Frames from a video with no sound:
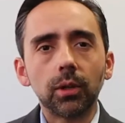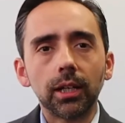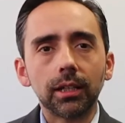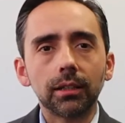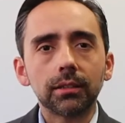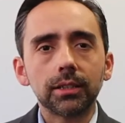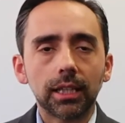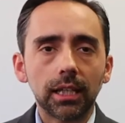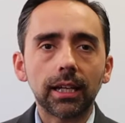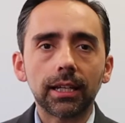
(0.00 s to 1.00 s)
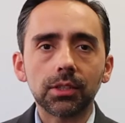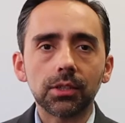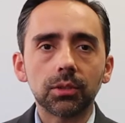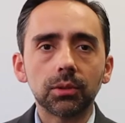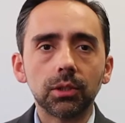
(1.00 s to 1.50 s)
way to gain access
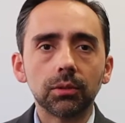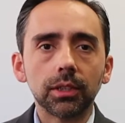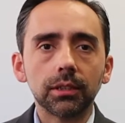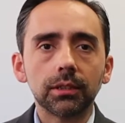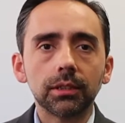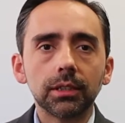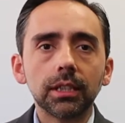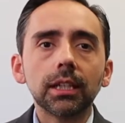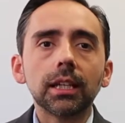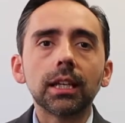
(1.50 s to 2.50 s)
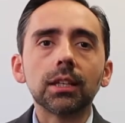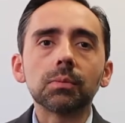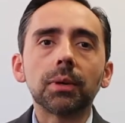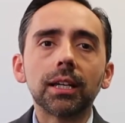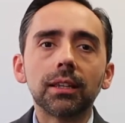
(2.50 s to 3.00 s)
to a unit is
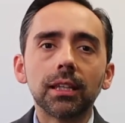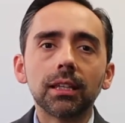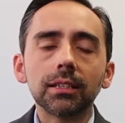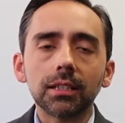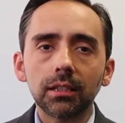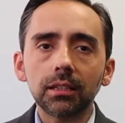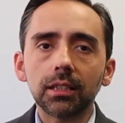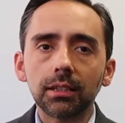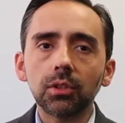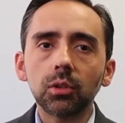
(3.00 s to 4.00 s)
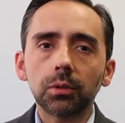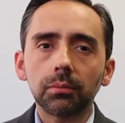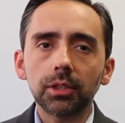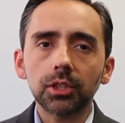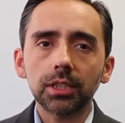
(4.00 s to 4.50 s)
by the tenant giving you
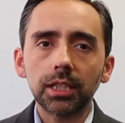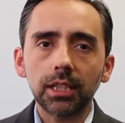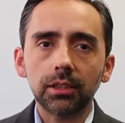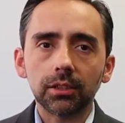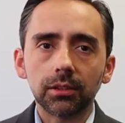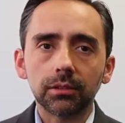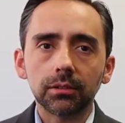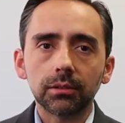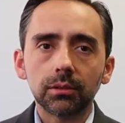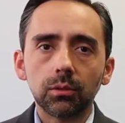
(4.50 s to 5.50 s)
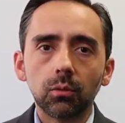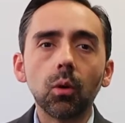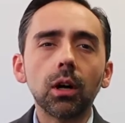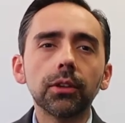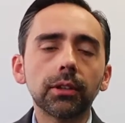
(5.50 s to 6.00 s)
permission to enter
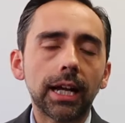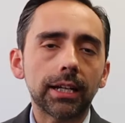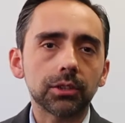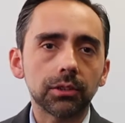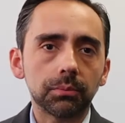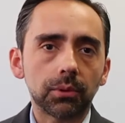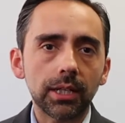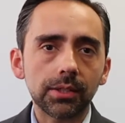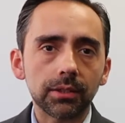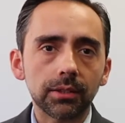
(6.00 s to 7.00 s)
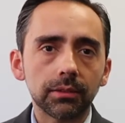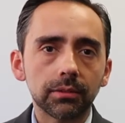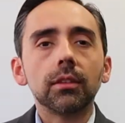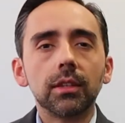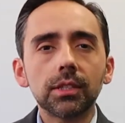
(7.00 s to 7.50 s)
while actually present.
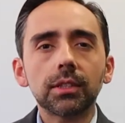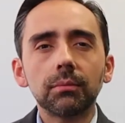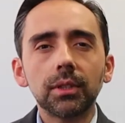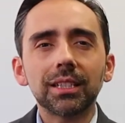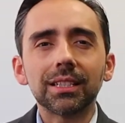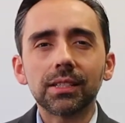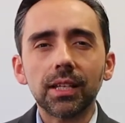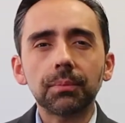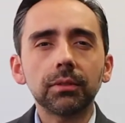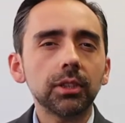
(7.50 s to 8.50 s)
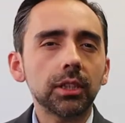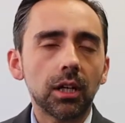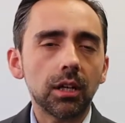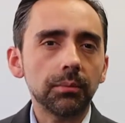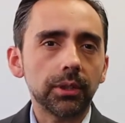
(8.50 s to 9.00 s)
This can be a deceptively
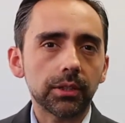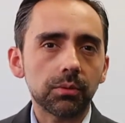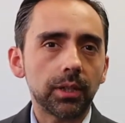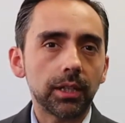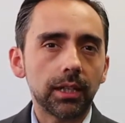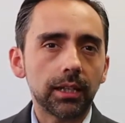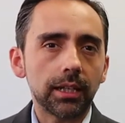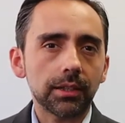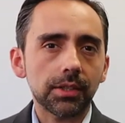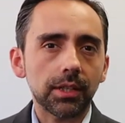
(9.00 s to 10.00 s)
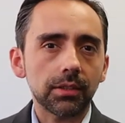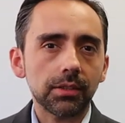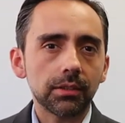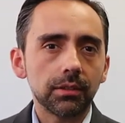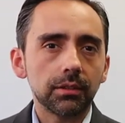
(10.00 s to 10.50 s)
complex way to gain access.
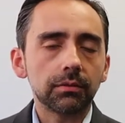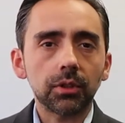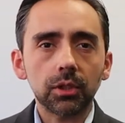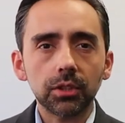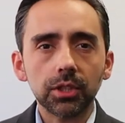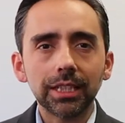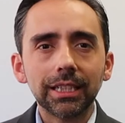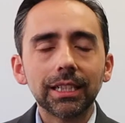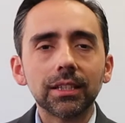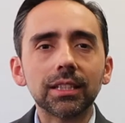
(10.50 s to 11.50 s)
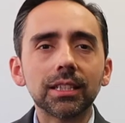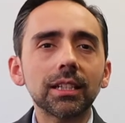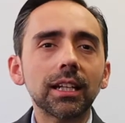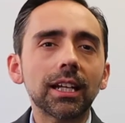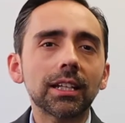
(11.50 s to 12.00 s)
First, the
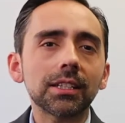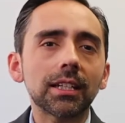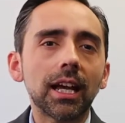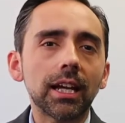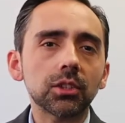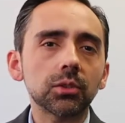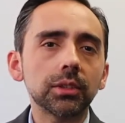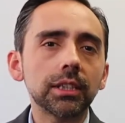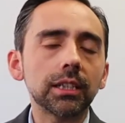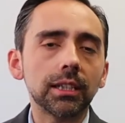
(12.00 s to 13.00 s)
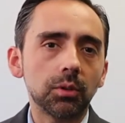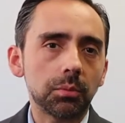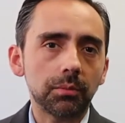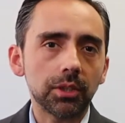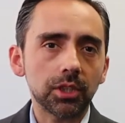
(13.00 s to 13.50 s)
tenant has to actually give you
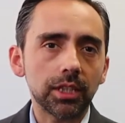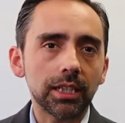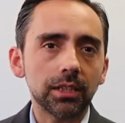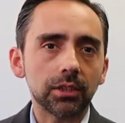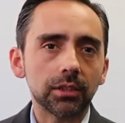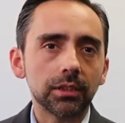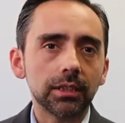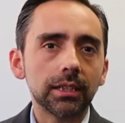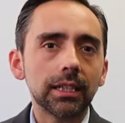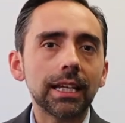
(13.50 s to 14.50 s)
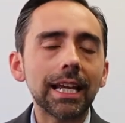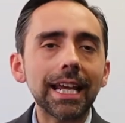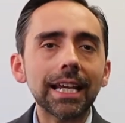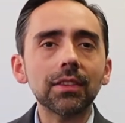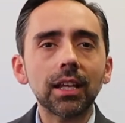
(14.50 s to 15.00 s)
permission to enter,
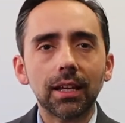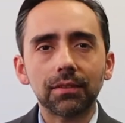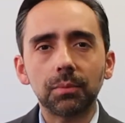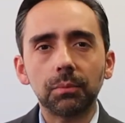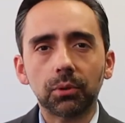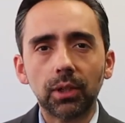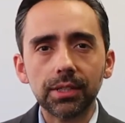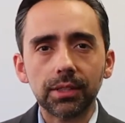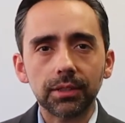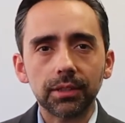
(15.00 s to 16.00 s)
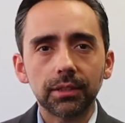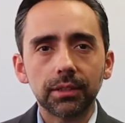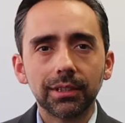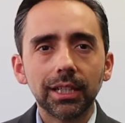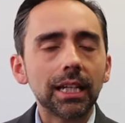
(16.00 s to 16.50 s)
and they have to be present.
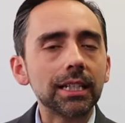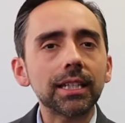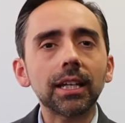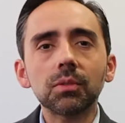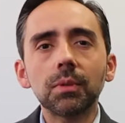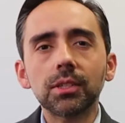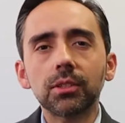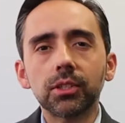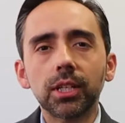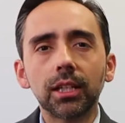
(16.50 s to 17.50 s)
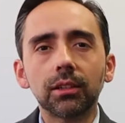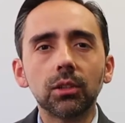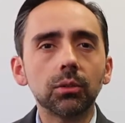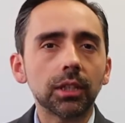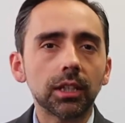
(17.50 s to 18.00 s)
A text message saying that
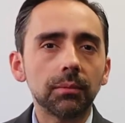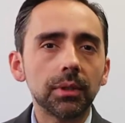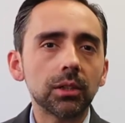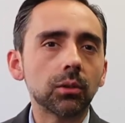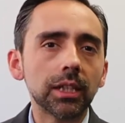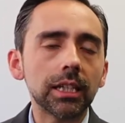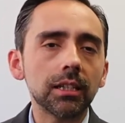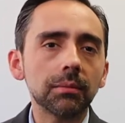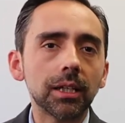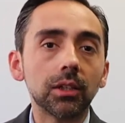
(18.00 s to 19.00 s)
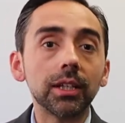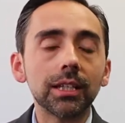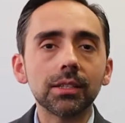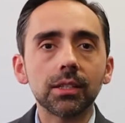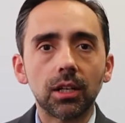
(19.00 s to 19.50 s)
you can come in or an email
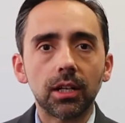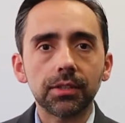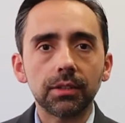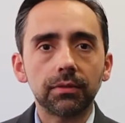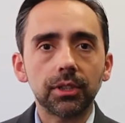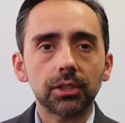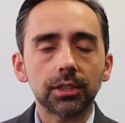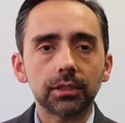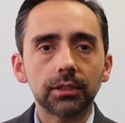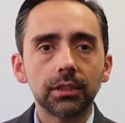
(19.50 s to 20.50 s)
is not sufficient.